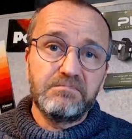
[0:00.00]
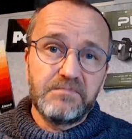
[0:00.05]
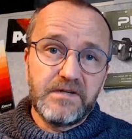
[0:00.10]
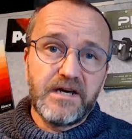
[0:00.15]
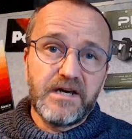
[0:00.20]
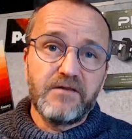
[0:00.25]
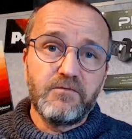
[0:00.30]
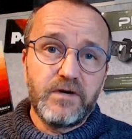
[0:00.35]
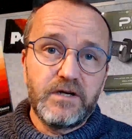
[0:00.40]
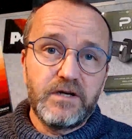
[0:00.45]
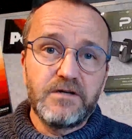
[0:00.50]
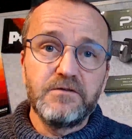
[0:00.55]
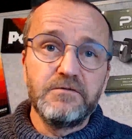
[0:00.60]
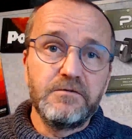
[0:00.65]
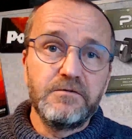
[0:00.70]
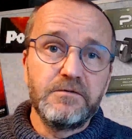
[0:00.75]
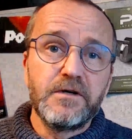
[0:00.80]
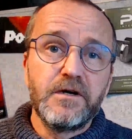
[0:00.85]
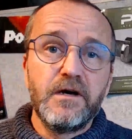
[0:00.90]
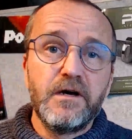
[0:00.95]
Yeah, we
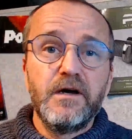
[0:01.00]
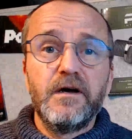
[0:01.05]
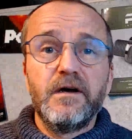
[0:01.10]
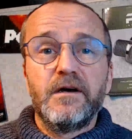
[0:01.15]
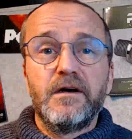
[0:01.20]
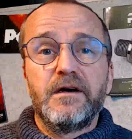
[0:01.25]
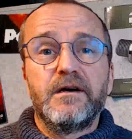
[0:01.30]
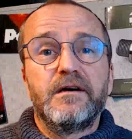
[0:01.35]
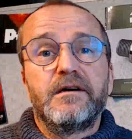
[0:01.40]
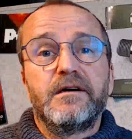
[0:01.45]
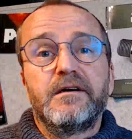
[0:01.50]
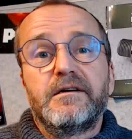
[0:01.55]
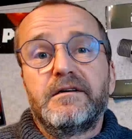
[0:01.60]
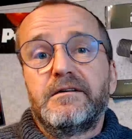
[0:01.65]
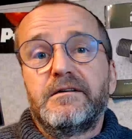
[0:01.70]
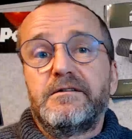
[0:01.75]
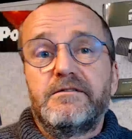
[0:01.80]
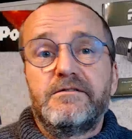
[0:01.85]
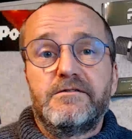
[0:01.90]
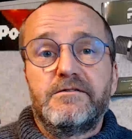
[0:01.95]
do.
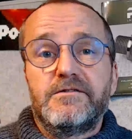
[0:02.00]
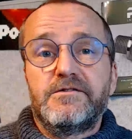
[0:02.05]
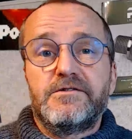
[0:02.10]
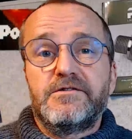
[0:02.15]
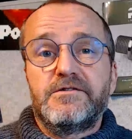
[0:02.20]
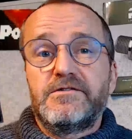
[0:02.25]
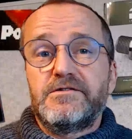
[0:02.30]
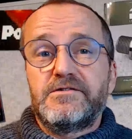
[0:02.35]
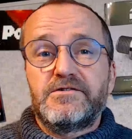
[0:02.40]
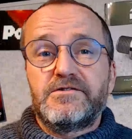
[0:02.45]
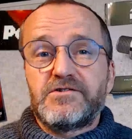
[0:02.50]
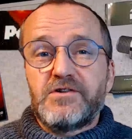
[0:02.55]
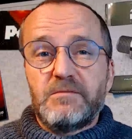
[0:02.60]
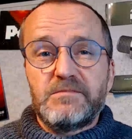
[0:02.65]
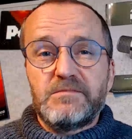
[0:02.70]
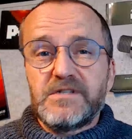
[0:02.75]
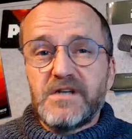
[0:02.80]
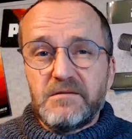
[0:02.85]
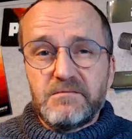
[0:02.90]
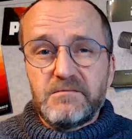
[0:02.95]
Uh,
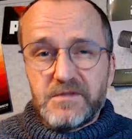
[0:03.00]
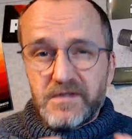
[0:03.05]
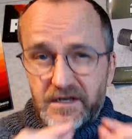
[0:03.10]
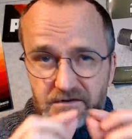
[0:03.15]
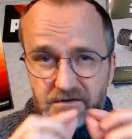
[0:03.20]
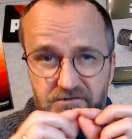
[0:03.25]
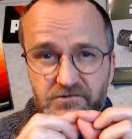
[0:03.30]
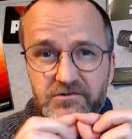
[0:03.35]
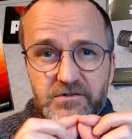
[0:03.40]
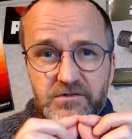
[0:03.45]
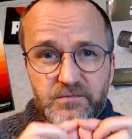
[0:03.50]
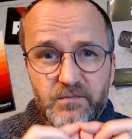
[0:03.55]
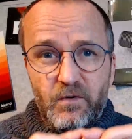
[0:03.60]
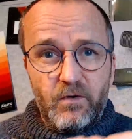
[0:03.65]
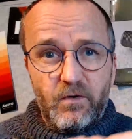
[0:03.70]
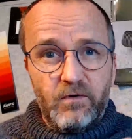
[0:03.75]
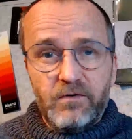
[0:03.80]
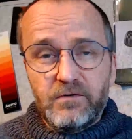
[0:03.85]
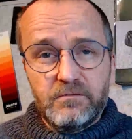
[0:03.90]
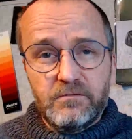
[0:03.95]
Sometimes they are so
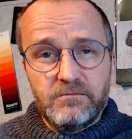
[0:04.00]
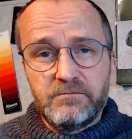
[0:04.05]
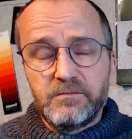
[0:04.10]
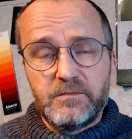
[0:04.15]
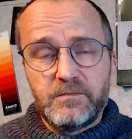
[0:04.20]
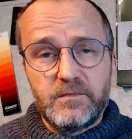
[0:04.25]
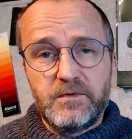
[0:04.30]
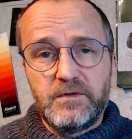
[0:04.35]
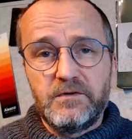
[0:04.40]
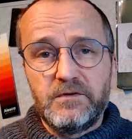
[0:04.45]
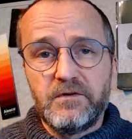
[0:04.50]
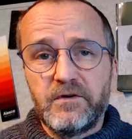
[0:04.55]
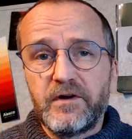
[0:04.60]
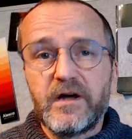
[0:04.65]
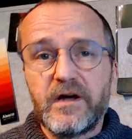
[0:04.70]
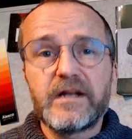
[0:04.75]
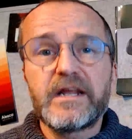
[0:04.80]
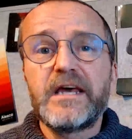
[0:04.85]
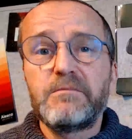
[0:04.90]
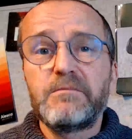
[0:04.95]
small you're
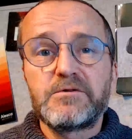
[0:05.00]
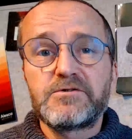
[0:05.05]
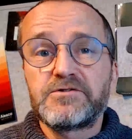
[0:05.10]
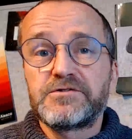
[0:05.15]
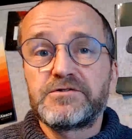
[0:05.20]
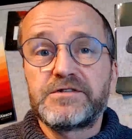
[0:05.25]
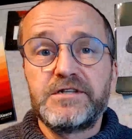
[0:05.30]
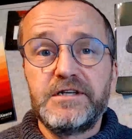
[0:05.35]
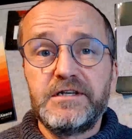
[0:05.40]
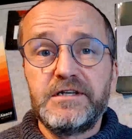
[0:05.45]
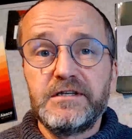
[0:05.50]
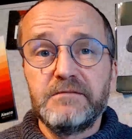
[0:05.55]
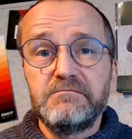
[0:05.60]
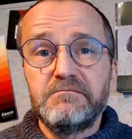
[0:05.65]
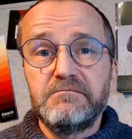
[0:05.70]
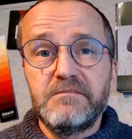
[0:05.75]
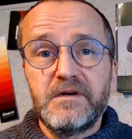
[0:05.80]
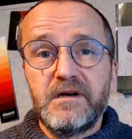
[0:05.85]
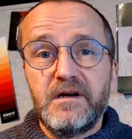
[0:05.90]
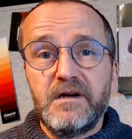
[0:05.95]
not able to see
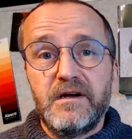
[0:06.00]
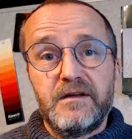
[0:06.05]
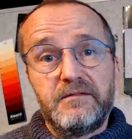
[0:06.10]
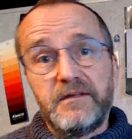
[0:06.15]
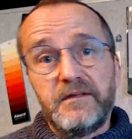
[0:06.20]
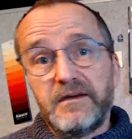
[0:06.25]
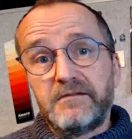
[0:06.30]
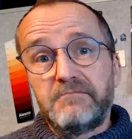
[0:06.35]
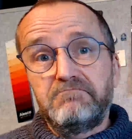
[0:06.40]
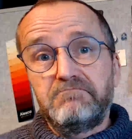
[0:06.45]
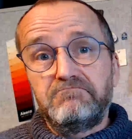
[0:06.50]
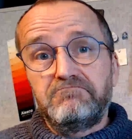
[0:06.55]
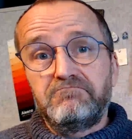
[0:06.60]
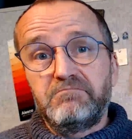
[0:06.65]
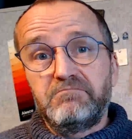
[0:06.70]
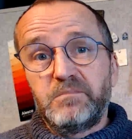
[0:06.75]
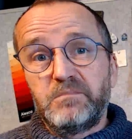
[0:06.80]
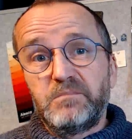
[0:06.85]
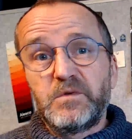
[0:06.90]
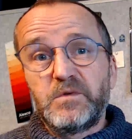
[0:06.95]
them. Then
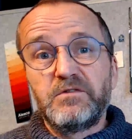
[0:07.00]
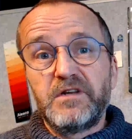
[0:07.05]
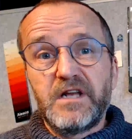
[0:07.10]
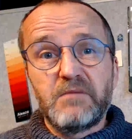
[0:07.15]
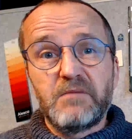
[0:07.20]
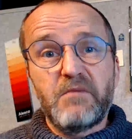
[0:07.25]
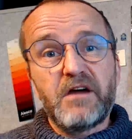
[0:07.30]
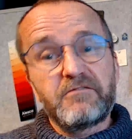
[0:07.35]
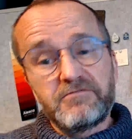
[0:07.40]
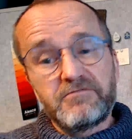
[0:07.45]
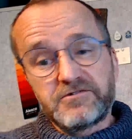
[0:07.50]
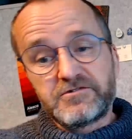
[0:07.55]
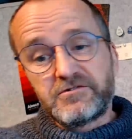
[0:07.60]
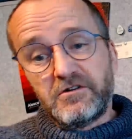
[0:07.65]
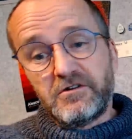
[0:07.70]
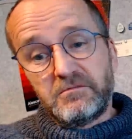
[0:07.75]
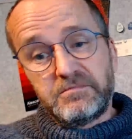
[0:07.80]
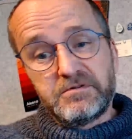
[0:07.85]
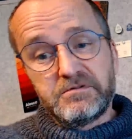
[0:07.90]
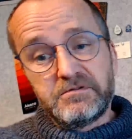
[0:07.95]
you need a
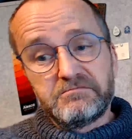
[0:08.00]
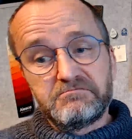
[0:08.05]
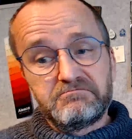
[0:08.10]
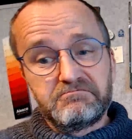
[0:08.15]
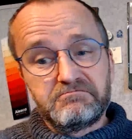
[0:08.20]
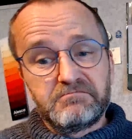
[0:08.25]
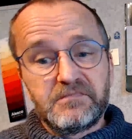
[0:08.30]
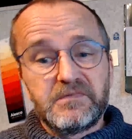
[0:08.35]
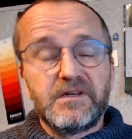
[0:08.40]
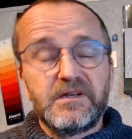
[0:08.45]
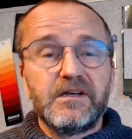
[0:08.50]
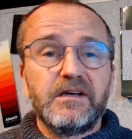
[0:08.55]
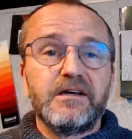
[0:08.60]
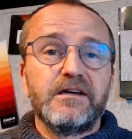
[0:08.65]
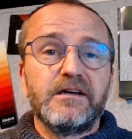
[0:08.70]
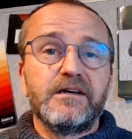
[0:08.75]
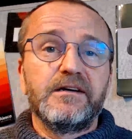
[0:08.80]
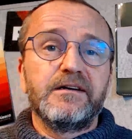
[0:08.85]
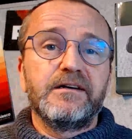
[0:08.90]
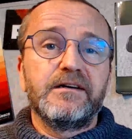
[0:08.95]
microscope.
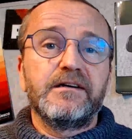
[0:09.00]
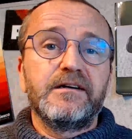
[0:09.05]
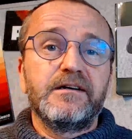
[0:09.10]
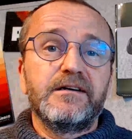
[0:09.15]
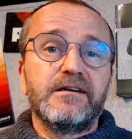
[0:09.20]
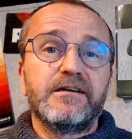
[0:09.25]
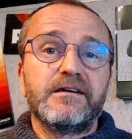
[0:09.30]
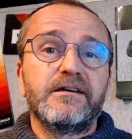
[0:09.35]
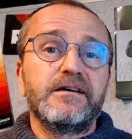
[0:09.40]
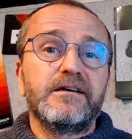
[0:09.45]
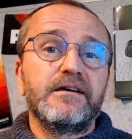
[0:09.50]
Uh,